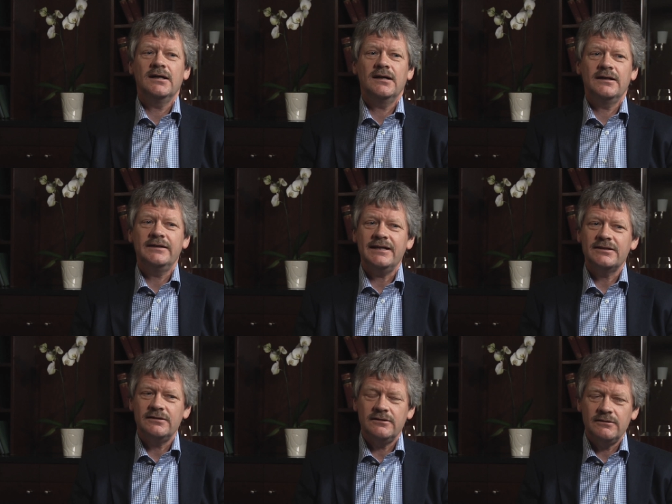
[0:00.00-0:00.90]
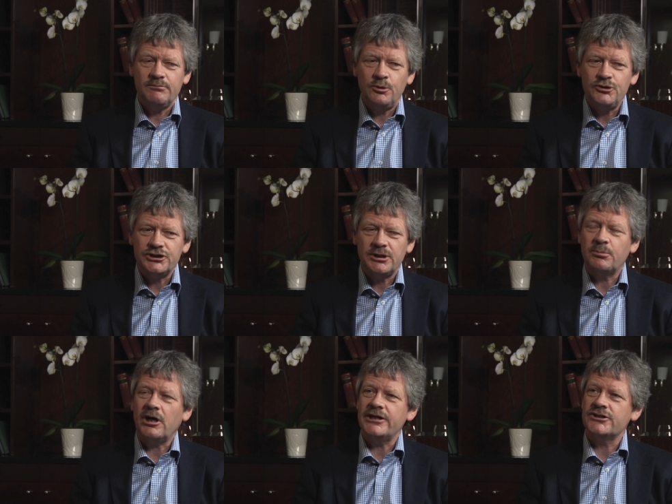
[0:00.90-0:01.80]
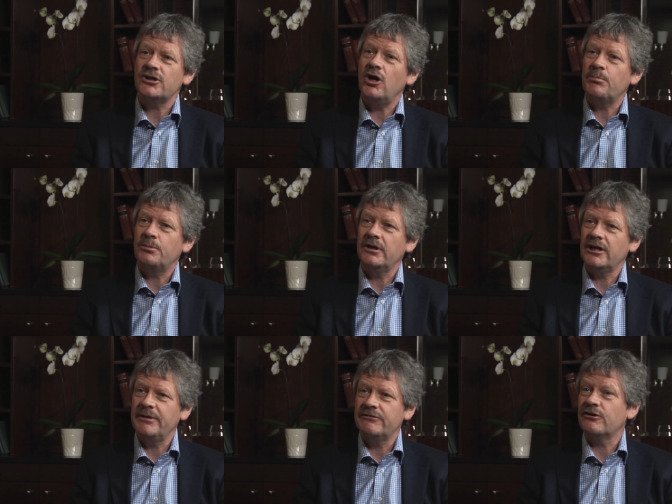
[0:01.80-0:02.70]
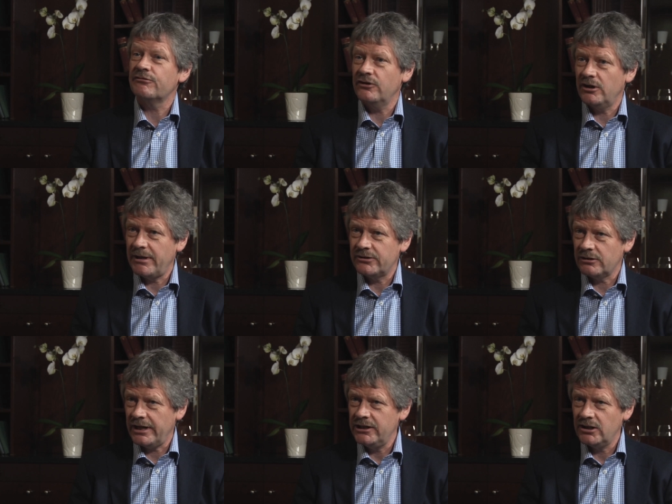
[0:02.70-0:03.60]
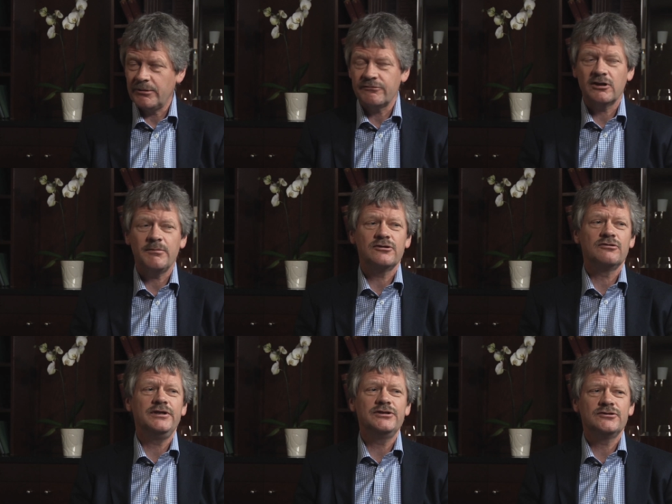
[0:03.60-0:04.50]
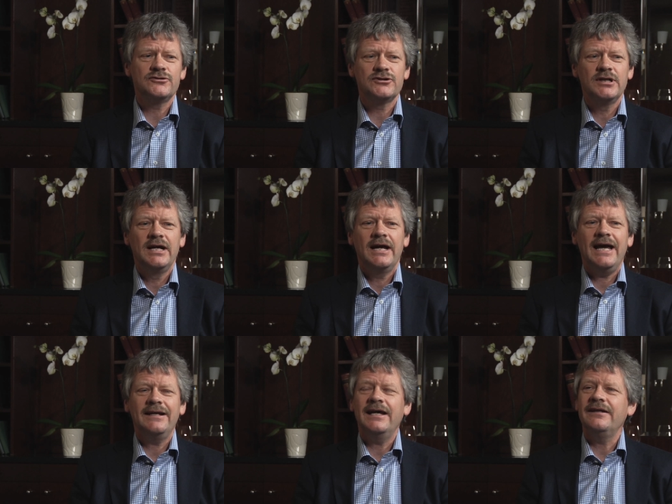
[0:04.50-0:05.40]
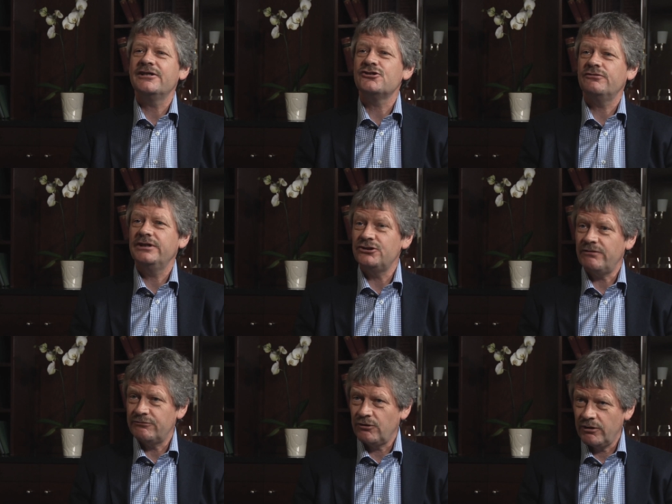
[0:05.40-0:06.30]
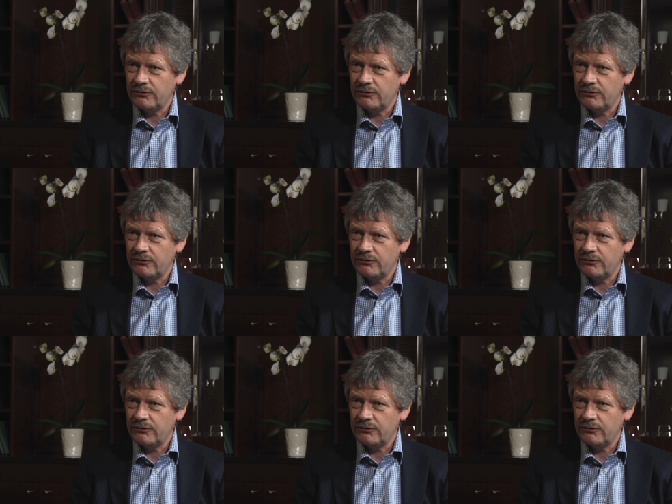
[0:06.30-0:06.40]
uh, that pushes the prices up a little bit for fundamental economic fundamental reasons. And then this, these trend